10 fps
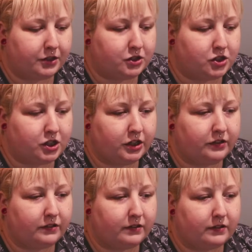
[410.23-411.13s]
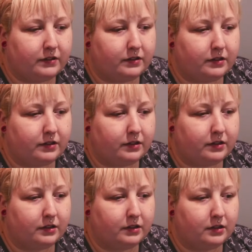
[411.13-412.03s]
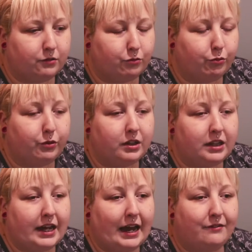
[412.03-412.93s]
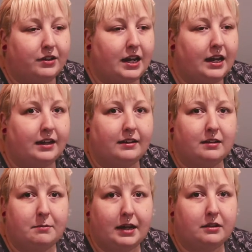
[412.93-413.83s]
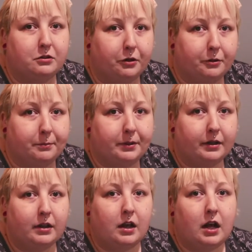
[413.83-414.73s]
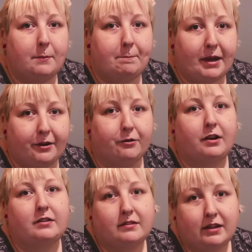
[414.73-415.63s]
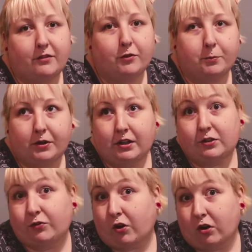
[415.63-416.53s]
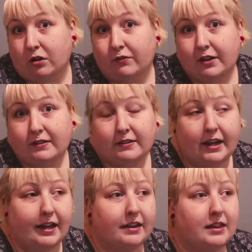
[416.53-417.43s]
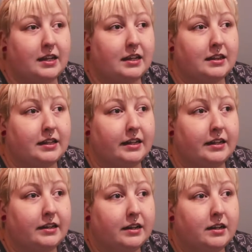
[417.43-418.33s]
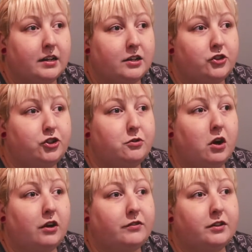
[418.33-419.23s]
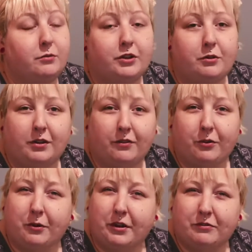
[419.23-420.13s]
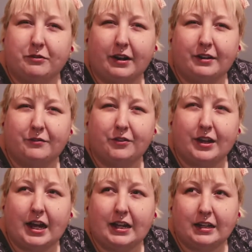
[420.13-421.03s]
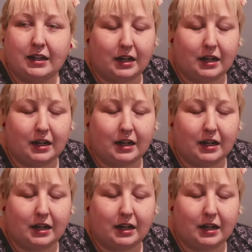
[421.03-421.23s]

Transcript: She is really advocating to make LARP a better and safer place for all of us, and I think that too often we don't give her enough credit for that.